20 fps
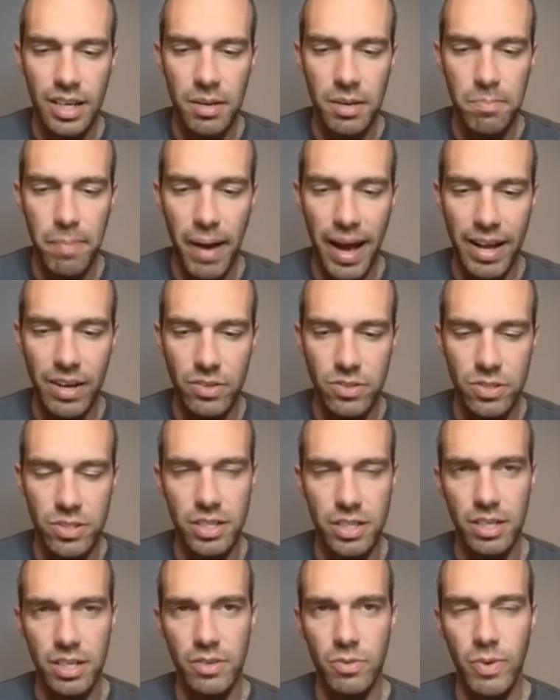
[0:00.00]
battles
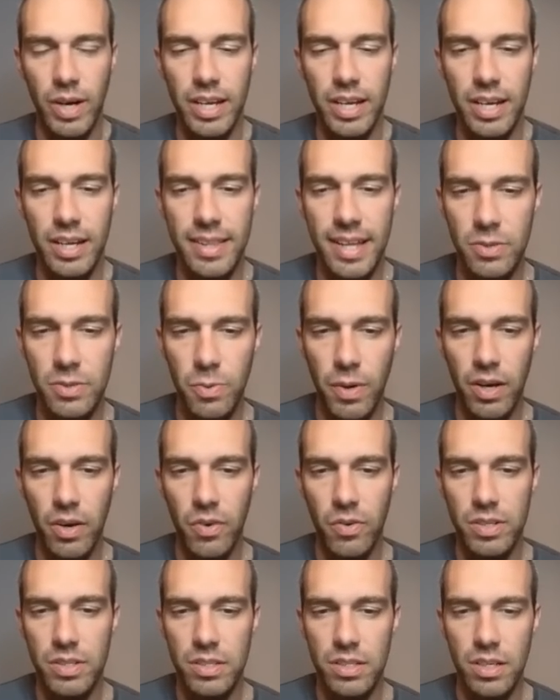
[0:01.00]
here, right? And that's why
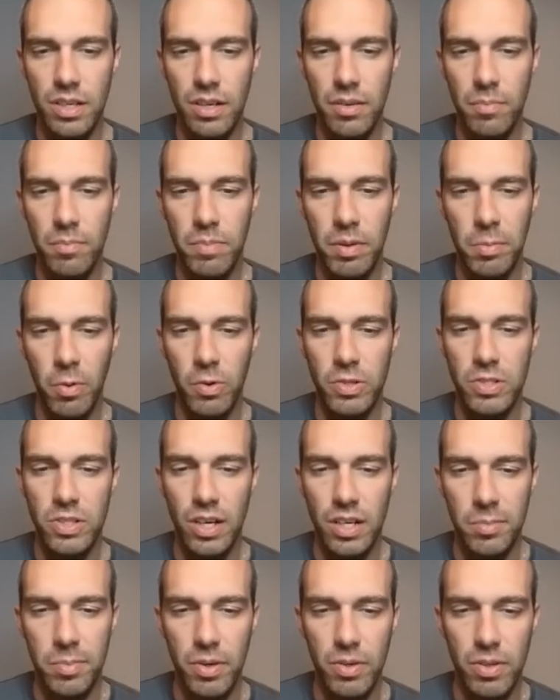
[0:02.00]
people always
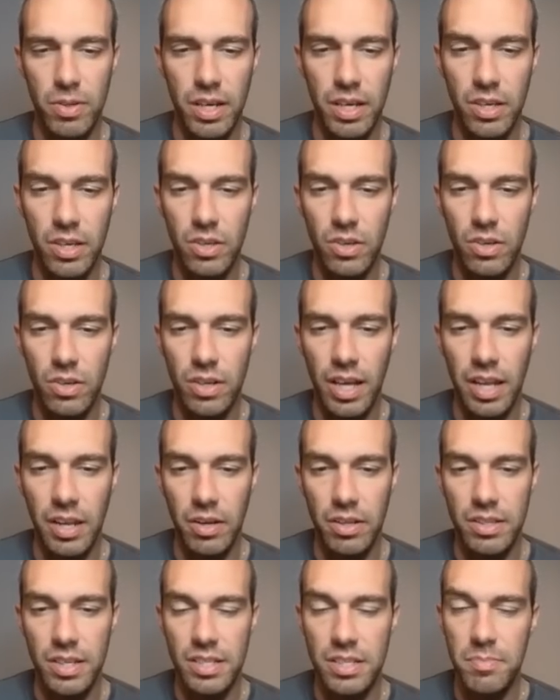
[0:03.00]
talk about like, and
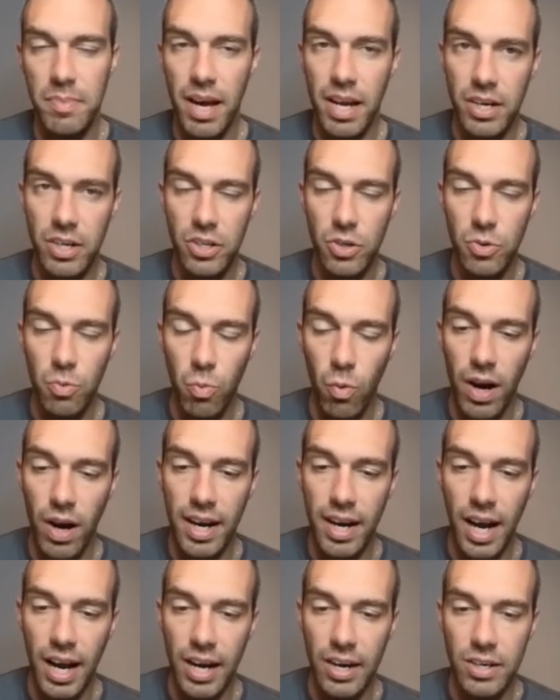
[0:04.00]
it doesn't matter, you want
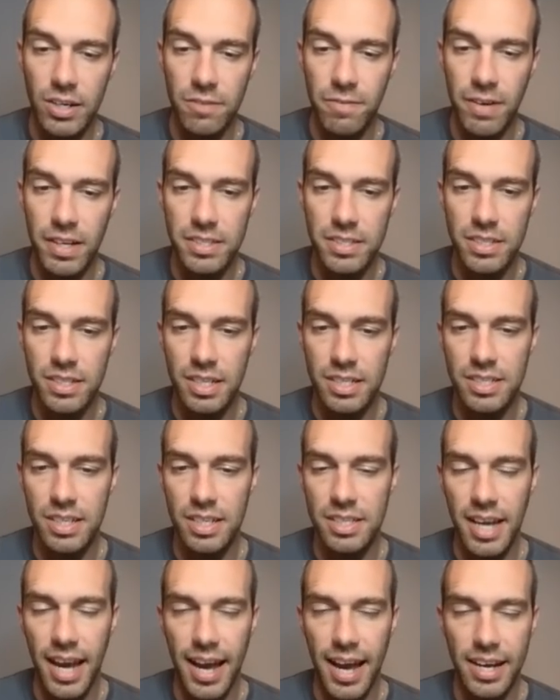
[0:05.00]
higher defense because
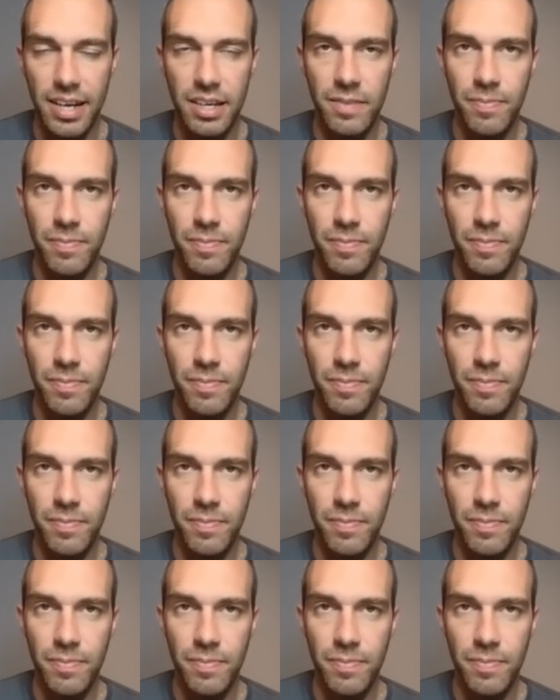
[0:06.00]
attack